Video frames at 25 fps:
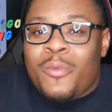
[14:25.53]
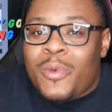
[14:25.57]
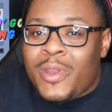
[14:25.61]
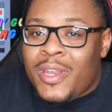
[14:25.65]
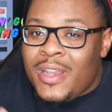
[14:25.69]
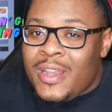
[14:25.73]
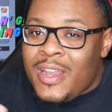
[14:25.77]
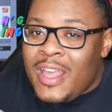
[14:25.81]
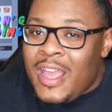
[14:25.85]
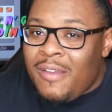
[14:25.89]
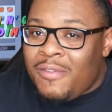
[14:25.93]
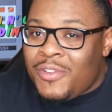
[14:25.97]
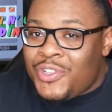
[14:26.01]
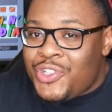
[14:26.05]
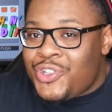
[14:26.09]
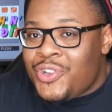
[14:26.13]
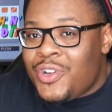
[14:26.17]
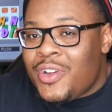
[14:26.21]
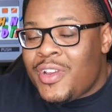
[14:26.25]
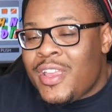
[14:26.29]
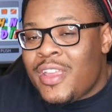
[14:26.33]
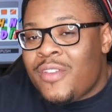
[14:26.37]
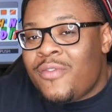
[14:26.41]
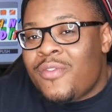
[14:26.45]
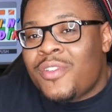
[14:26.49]
We didn't have
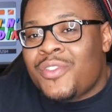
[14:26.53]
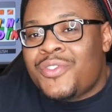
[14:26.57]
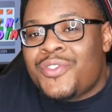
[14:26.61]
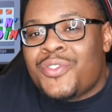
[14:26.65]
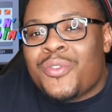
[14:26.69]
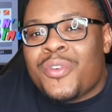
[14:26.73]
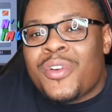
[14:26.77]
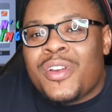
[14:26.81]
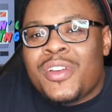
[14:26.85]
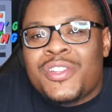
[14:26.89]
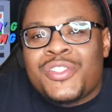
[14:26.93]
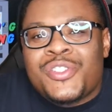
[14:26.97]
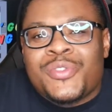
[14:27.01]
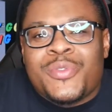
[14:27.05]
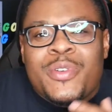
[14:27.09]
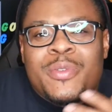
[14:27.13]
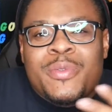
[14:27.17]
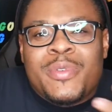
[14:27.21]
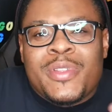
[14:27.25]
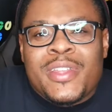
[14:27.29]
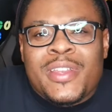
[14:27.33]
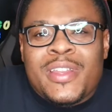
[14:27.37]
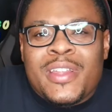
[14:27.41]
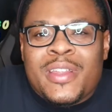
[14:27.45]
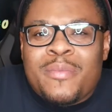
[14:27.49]
shirt inventory, so we
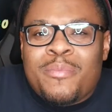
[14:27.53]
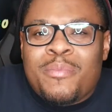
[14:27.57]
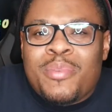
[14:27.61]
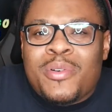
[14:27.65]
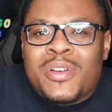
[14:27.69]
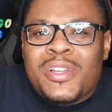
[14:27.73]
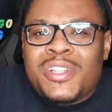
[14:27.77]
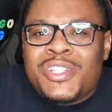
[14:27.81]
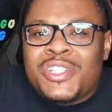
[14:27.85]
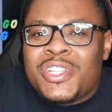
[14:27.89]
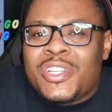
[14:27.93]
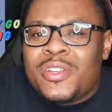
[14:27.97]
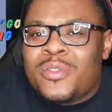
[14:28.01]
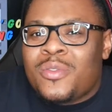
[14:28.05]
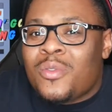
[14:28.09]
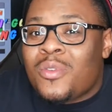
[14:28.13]
really didn't push it.